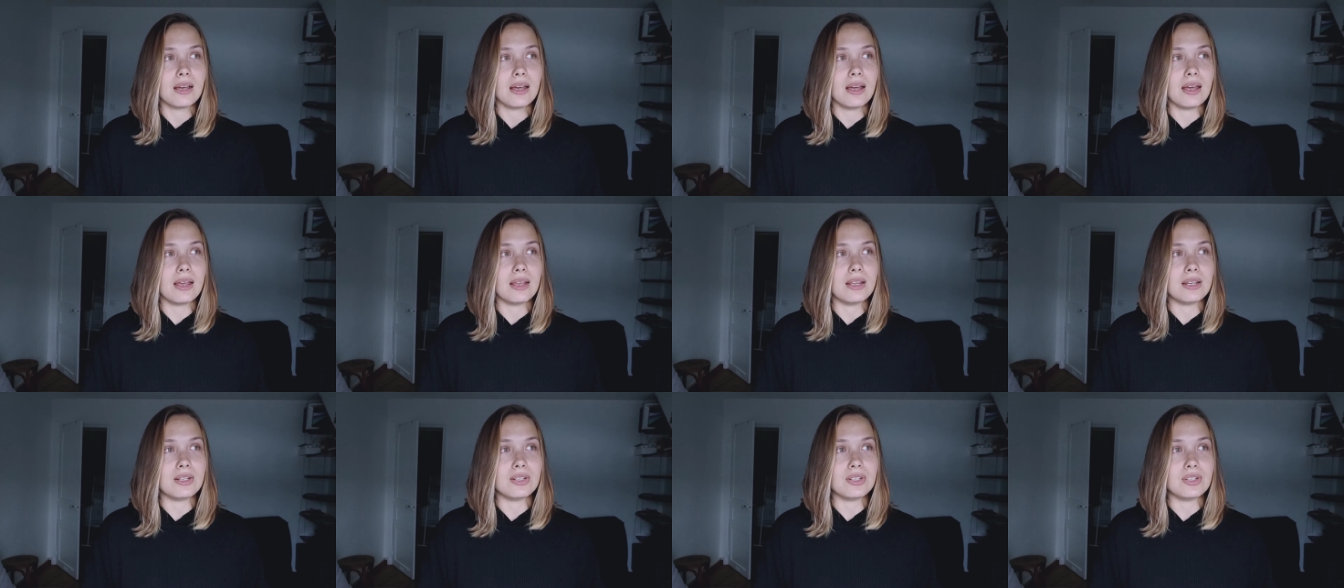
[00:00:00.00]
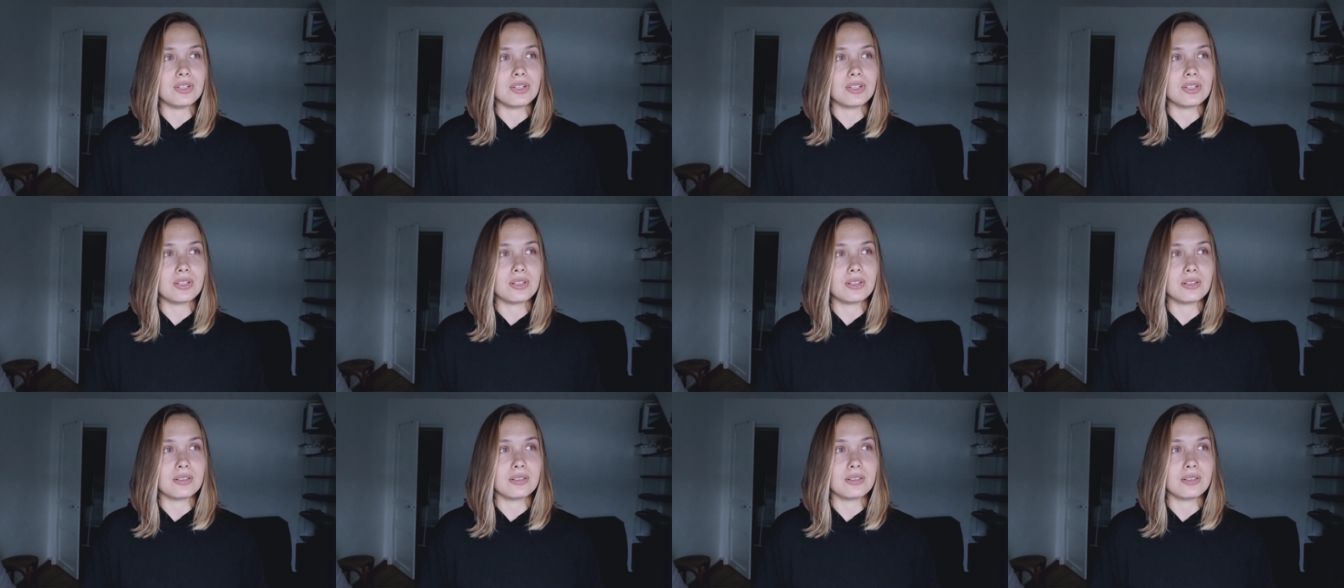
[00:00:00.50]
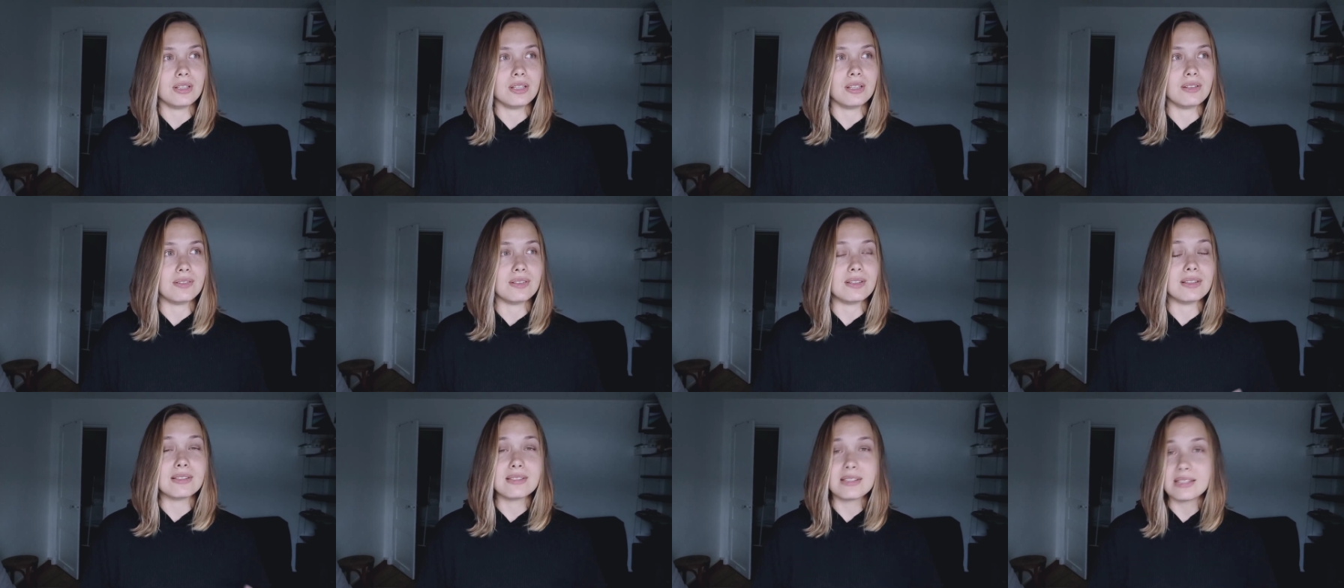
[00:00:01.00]
and
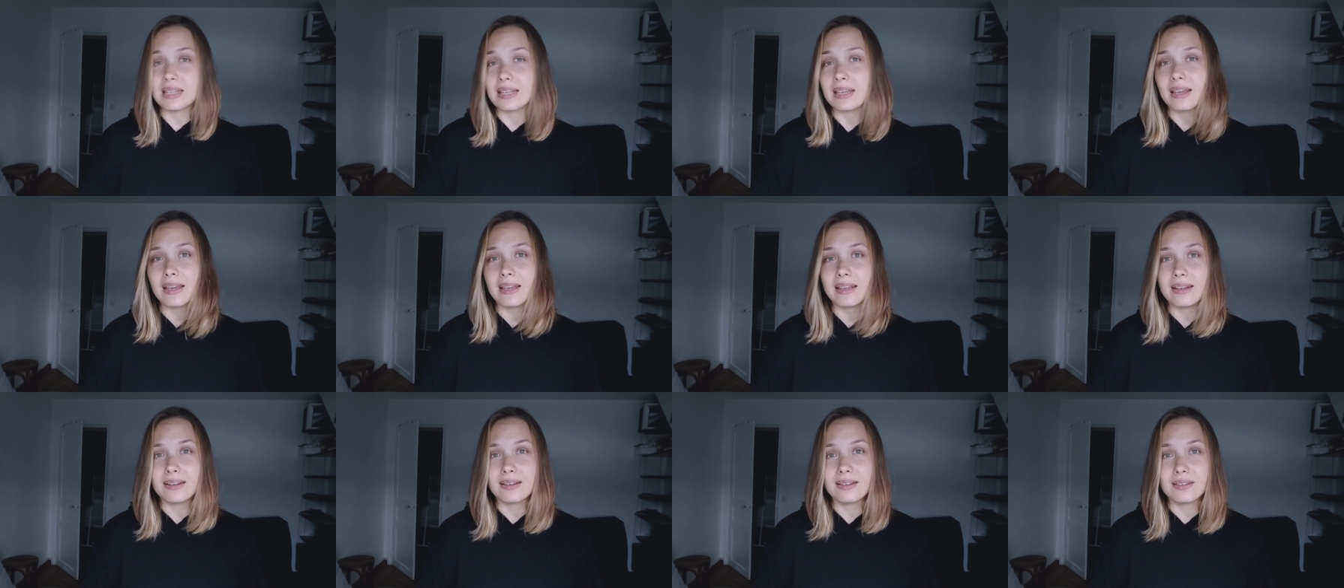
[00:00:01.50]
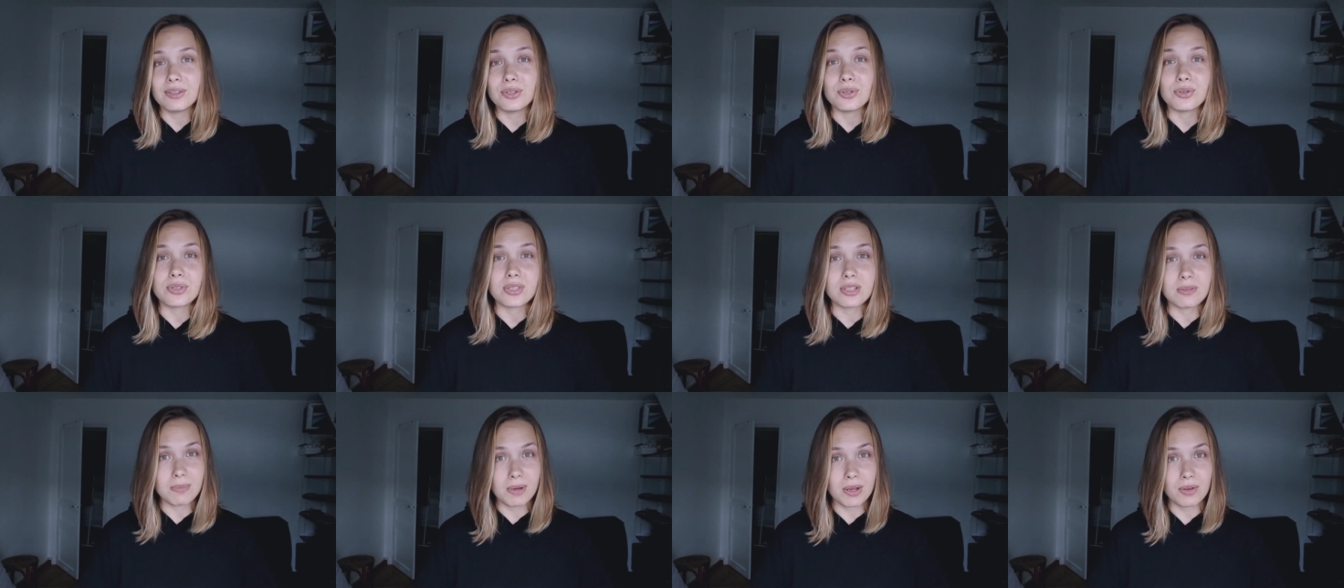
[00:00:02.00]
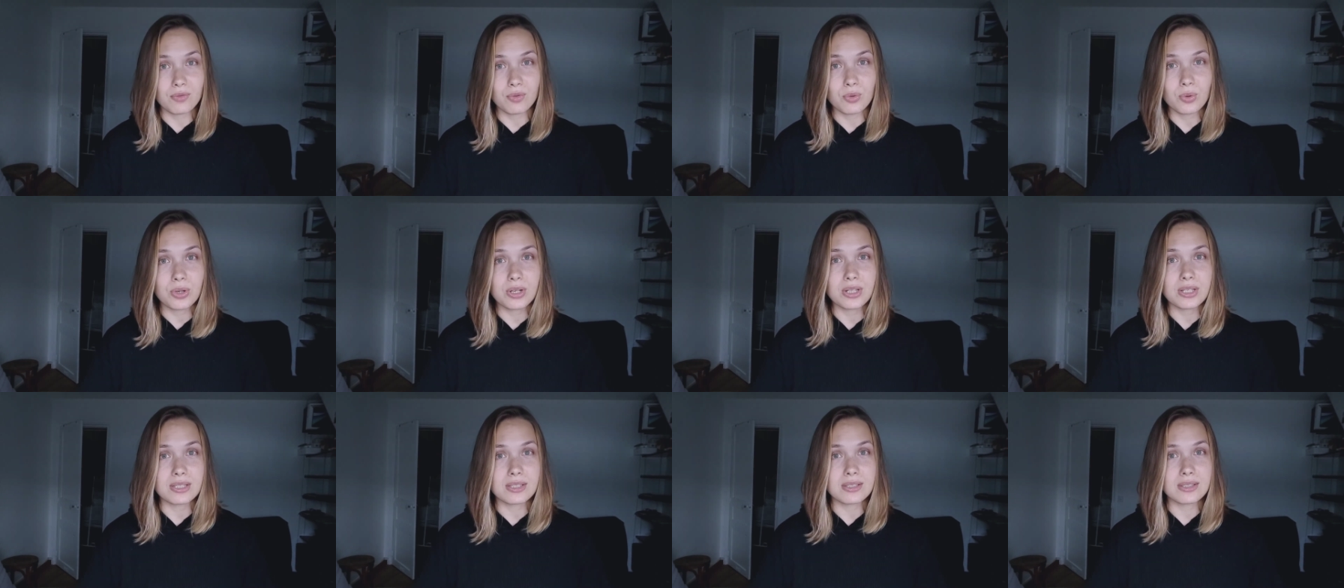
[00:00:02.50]
even singing, using my
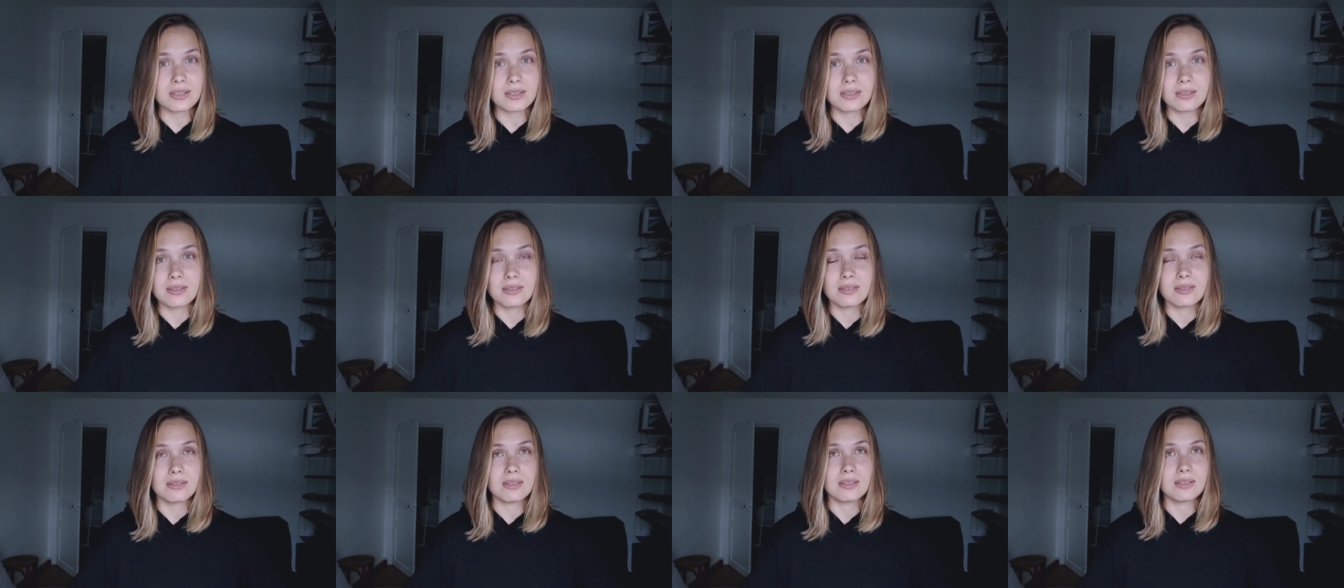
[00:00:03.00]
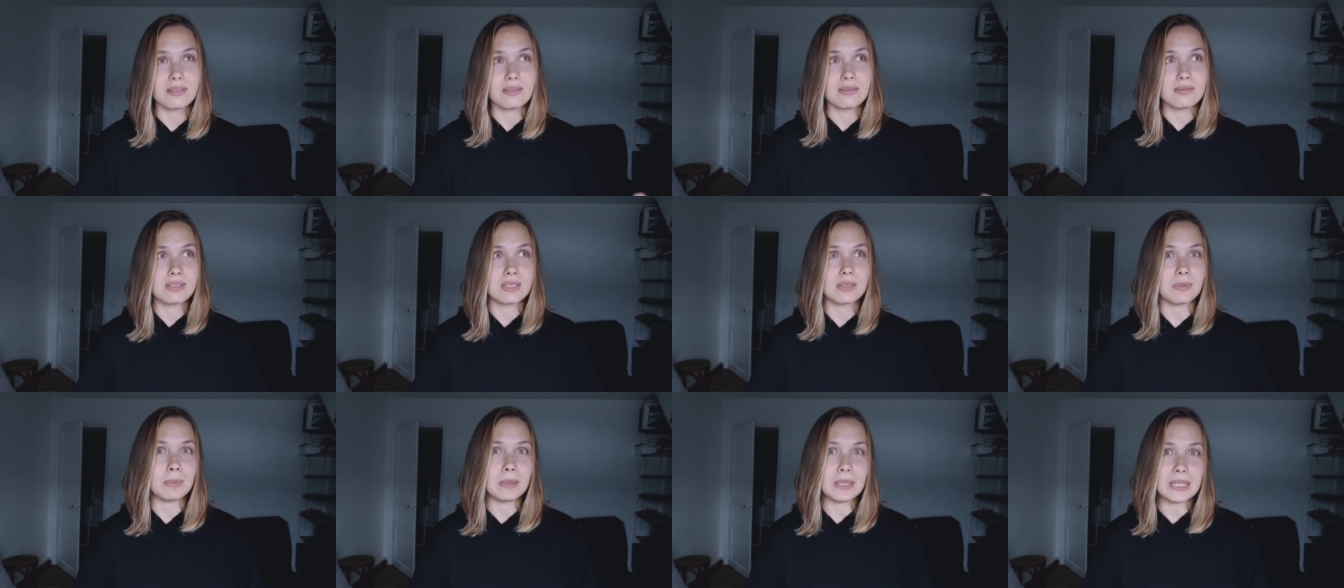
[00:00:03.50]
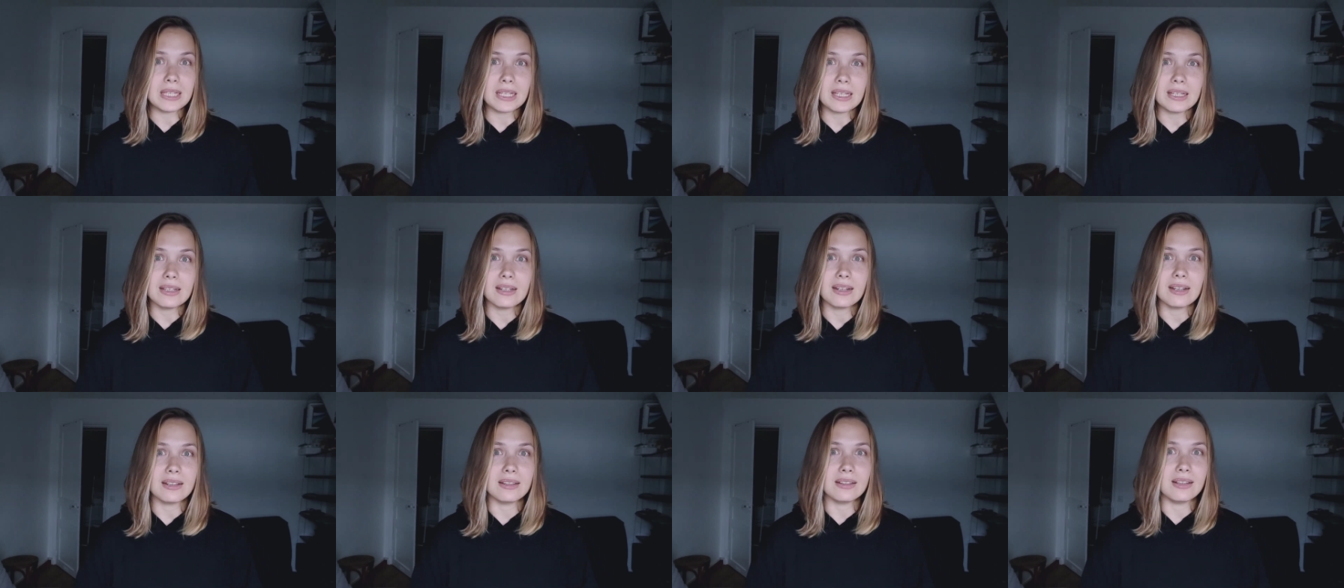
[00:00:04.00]
voice,
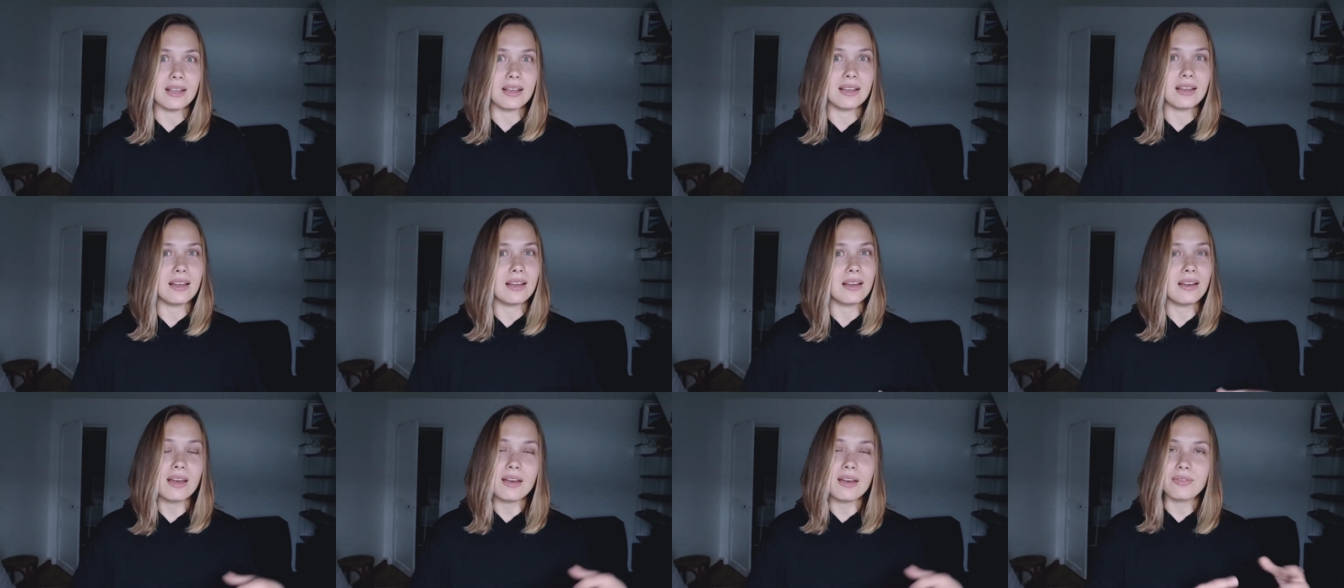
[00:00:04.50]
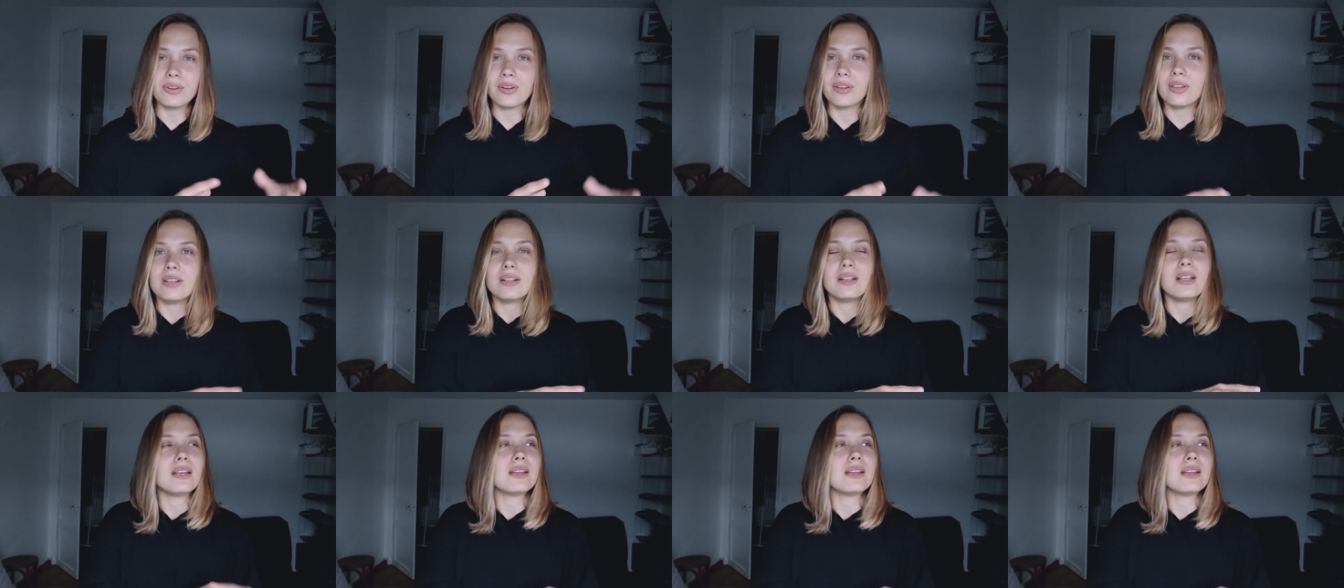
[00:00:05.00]
speaking, and uh, uh, everything.